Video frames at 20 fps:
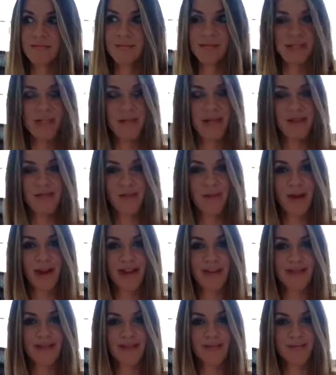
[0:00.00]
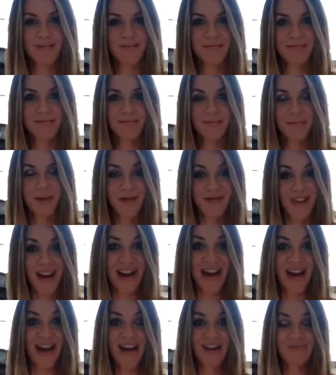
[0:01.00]
it's in a different place, but I'm
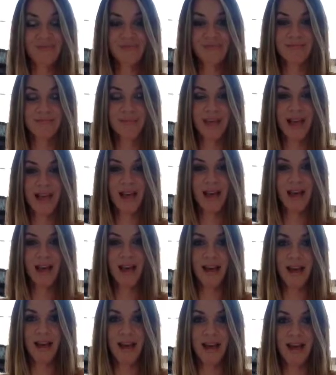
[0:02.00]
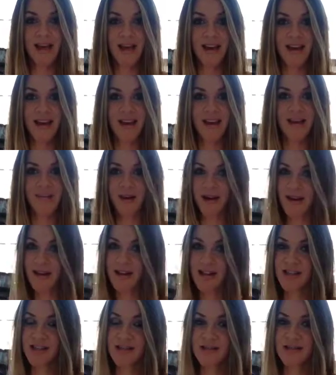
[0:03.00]
finding it. And I'm kind
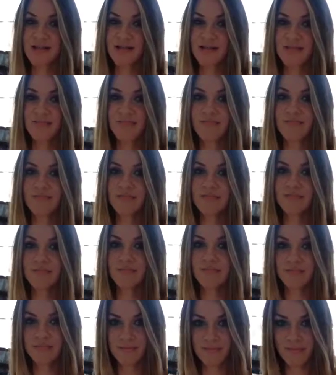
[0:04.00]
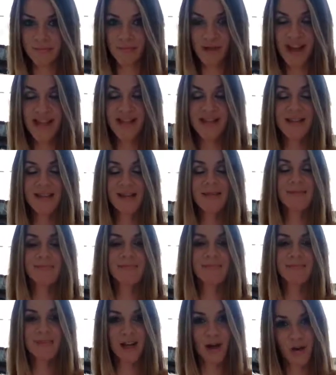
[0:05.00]
of just resting,
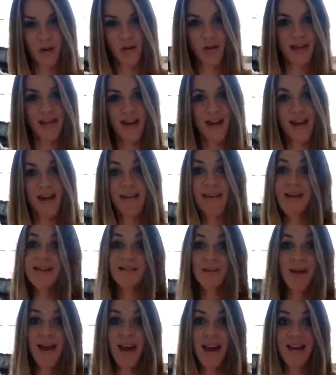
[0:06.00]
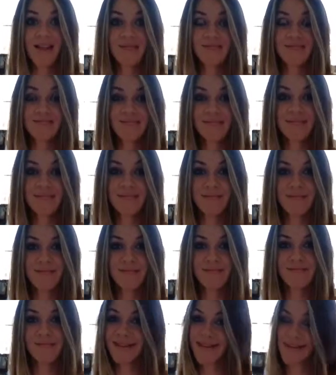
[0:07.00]
going with it. And that's okay.
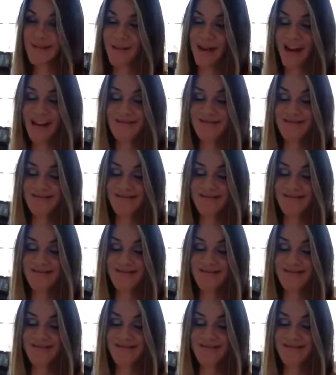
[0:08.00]
It's okay.